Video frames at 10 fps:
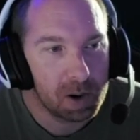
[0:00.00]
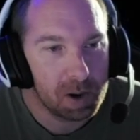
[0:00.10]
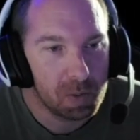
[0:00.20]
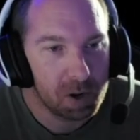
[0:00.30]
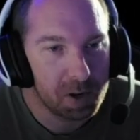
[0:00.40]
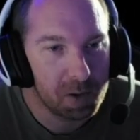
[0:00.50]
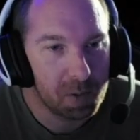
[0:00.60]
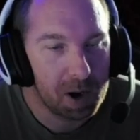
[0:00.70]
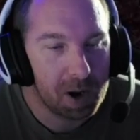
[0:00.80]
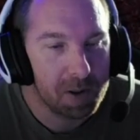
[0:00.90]
when you're
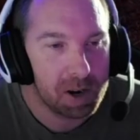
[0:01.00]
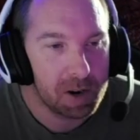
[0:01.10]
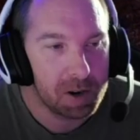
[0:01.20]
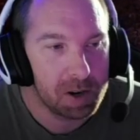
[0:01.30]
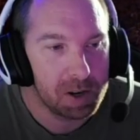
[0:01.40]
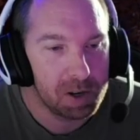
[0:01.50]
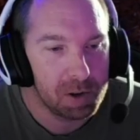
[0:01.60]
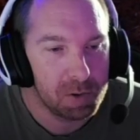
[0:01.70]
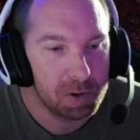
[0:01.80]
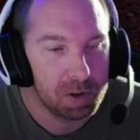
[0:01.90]
around that area,
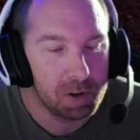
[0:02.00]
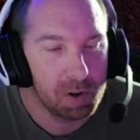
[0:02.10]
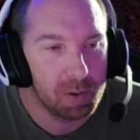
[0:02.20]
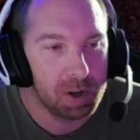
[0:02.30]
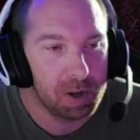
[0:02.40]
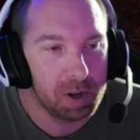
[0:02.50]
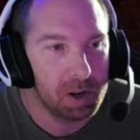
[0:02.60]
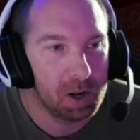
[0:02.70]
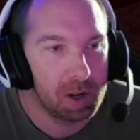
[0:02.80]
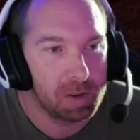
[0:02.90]
you can go in
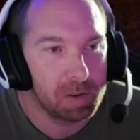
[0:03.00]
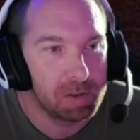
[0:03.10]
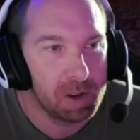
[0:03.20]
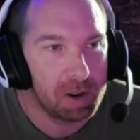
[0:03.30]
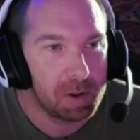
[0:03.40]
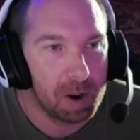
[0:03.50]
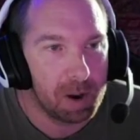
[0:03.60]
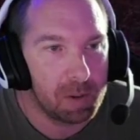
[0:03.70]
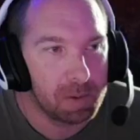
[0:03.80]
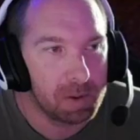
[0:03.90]
and take them
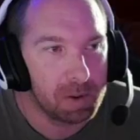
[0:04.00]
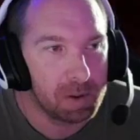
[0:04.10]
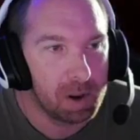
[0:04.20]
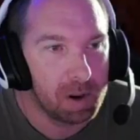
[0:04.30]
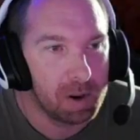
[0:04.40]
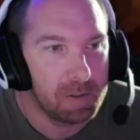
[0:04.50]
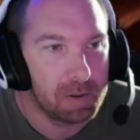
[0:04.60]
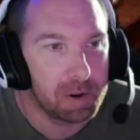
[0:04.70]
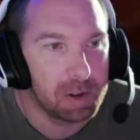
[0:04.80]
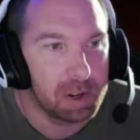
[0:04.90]
out if you're
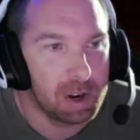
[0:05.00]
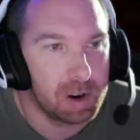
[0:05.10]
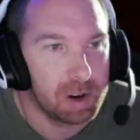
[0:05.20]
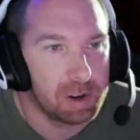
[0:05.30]
in the area.